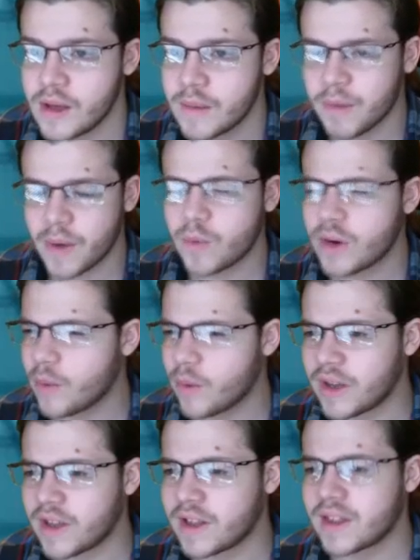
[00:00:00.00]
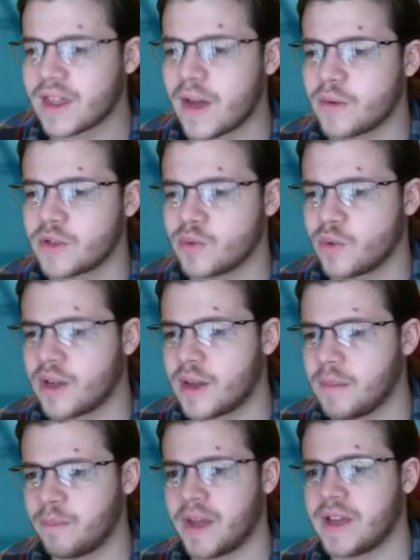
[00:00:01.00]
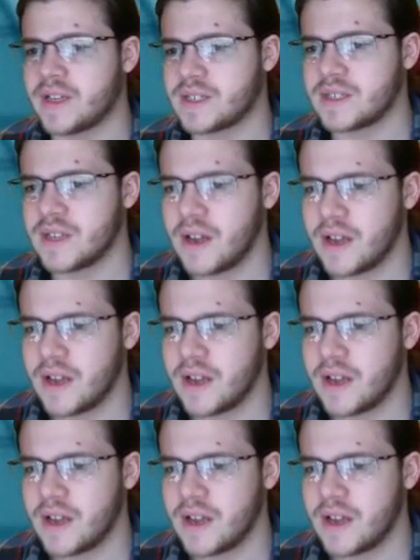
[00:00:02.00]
But we're not running it like that. We're just running it base